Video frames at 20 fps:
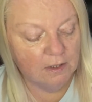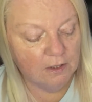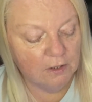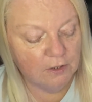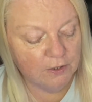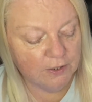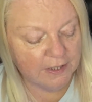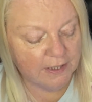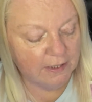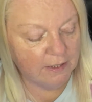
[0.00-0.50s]

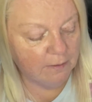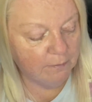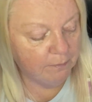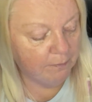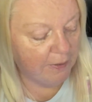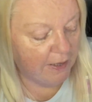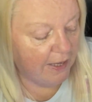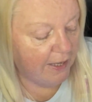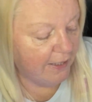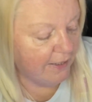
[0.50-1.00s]
looking
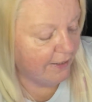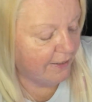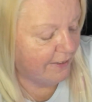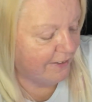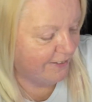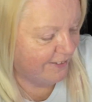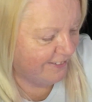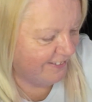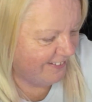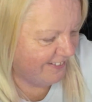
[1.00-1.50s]
back
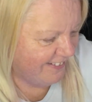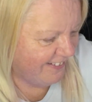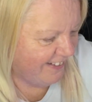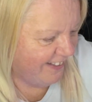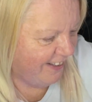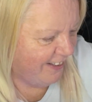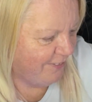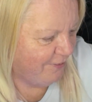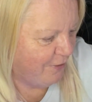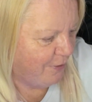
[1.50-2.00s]

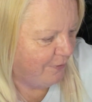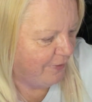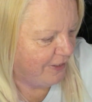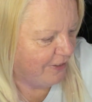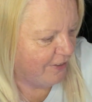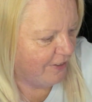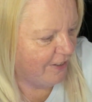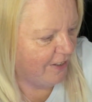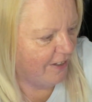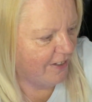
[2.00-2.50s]
at what we
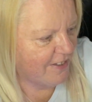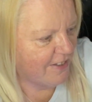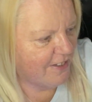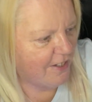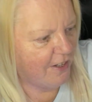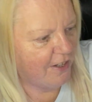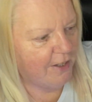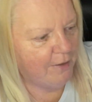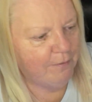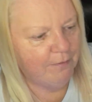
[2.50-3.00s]
got last
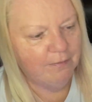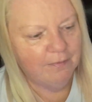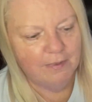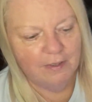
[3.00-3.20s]
time,